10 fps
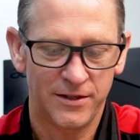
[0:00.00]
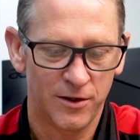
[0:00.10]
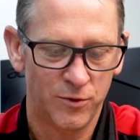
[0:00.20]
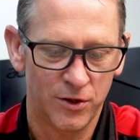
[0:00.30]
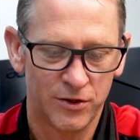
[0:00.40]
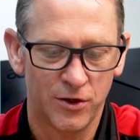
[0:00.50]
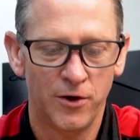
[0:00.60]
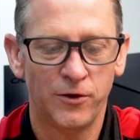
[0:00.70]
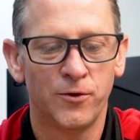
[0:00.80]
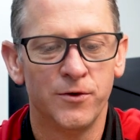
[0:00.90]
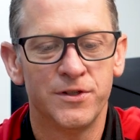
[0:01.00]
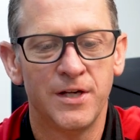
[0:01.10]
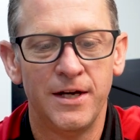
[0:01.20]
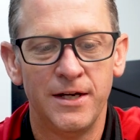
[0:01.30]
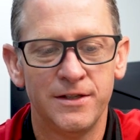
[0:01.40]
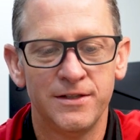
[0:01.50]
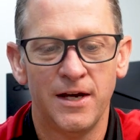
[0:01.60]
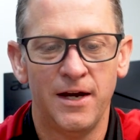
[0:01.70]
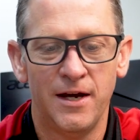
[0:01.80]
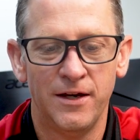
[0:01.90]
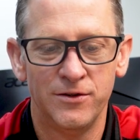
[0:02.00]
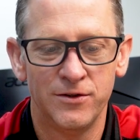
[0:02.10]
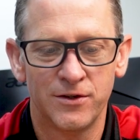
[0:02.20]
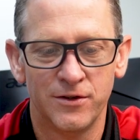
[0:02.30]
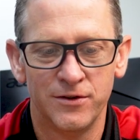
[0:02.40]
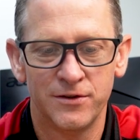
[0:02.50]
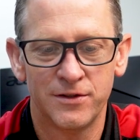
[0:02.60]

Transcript: so I'm just going through the settings and just going to